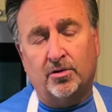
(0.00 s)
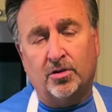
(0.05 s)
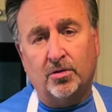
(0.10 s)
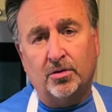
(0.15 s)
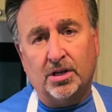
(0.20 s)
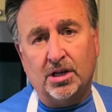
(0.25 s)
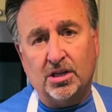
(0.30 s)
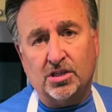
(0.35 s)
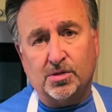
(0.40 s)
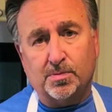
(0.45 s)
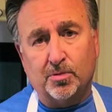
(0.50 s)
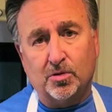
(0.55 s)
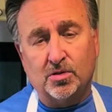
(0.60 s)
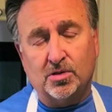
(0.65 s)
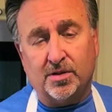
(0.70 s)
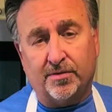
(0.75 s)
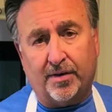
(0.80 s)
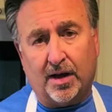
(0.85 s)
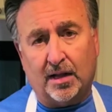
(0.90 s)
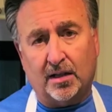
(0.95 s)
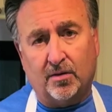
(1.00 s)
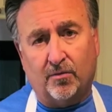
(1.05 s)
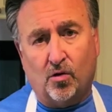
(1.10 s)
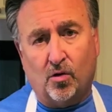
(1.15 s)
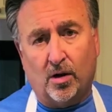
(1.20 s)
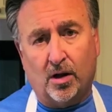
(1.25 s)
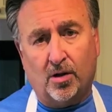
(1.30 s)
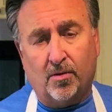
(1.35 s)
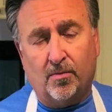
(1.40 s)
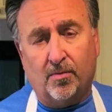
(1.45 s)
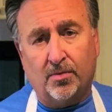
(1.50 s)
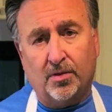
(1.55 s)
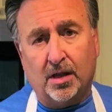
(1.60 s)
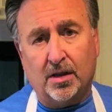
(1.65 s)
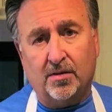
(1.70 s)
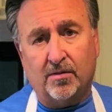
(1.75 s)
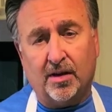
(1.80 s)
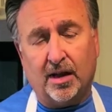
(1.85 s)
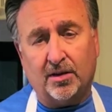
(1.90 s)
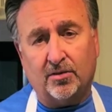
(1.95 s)
2 teaspoons of olive oil.
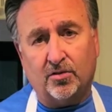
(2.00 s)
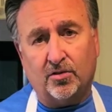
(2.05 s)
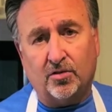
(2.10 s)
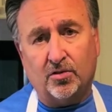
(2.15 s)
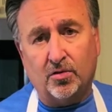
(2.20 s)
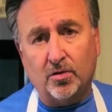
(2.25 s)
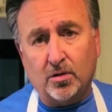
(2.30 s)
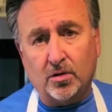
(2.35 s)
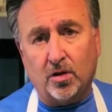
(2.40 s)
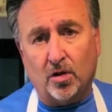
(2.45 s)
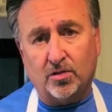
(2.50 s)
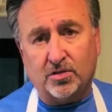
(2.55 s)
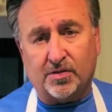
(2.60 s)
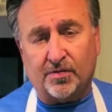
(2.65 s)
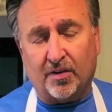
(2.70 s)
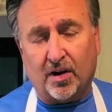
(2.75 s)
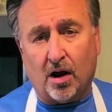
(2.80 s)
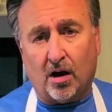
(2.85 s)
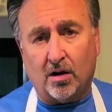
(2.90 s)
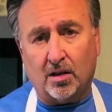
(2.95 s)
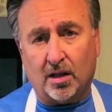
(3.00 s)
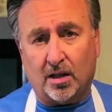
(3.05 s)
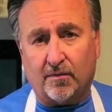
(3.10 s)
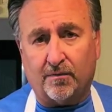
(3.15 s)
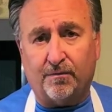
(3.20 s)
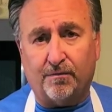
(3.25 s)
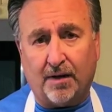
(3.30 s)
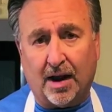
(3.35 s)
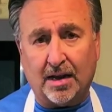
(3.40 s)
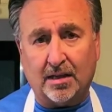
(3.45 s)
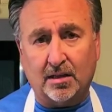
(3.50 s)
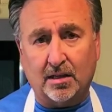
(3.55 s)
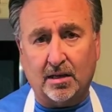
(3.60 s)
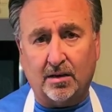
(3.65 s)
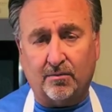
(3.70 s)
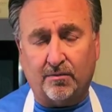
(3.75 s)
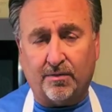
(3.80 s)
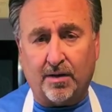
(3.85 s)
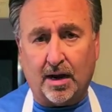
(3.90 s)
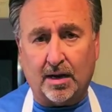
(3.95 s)
Then you've got 2 cloves of garlic,
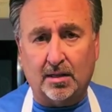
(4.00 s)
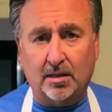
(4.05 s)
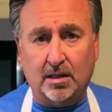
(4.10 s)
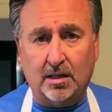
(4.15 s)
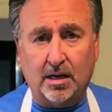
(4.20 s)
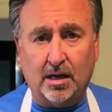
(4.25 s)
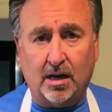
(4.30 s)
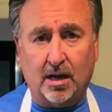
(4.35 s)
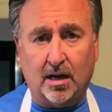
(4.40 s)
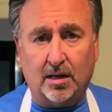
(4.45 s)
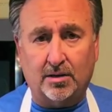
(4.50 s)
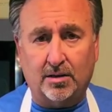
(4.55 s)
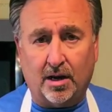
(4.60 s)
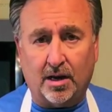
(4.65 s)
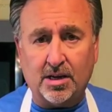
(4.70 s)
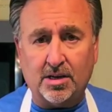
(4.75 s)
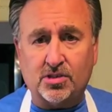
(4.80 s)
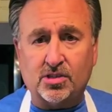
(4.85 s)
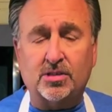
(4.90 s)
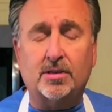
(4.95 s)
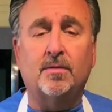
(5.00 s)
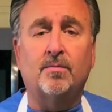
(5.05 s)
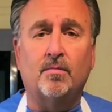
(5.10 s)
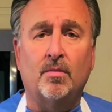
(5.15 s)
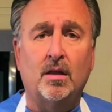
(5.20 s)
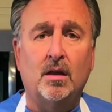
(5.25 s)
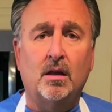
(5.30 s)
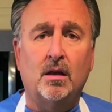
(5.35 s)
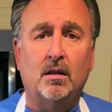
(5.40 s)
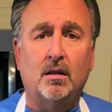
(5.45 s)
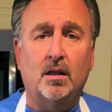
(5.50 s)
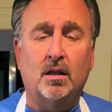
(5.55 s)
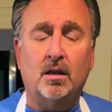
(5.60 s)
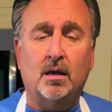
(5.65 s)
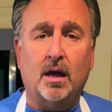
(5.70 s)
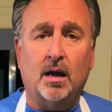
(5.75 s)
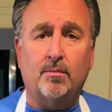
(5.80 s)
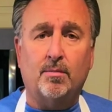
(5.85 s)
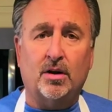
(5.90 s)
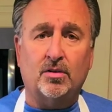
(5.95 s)
finely diced. Then
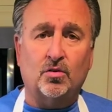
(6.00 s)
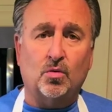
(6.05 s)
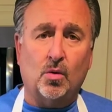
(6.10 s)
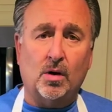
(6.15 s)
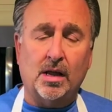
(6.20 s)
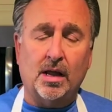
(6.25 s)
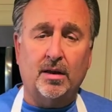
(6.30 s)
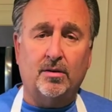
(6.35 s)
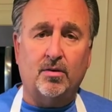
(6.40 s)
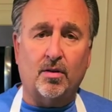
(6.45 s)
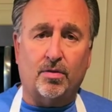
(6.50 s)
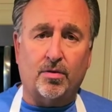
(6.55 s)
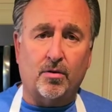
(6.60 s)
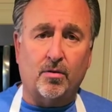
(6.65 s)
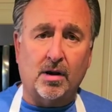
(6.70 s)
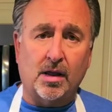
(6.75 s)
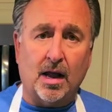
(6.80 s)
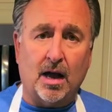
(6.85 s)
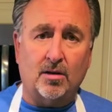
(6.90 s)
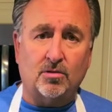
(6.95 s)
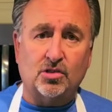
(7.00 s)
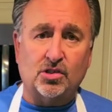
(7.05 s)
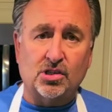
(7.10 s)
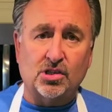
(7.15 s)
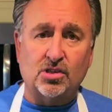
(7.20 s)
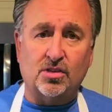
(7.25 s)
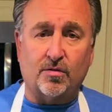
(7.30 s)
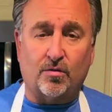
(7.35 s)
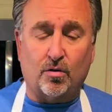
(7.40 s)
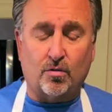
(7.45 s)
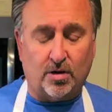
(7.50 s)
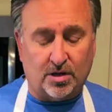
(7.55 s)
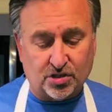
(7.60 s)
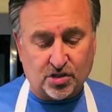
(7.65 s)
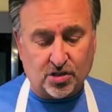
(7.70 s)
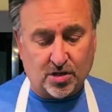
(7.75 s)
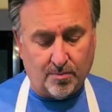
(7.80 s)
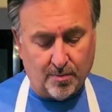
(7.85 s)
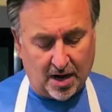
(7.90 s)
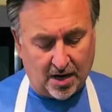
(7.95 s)
you got about 28 to 30 ounces of
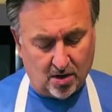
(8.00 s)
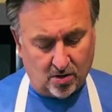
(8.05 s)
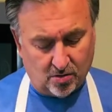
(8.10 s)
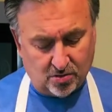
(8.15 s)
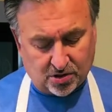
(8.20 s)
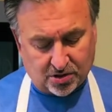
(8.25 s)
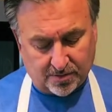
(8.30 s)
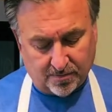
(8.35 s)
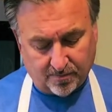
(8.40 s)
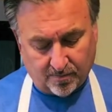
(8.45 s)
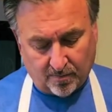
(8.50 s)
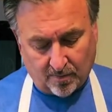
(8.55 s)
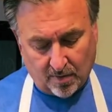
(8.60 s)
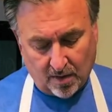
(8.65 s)
crushed tomatoes.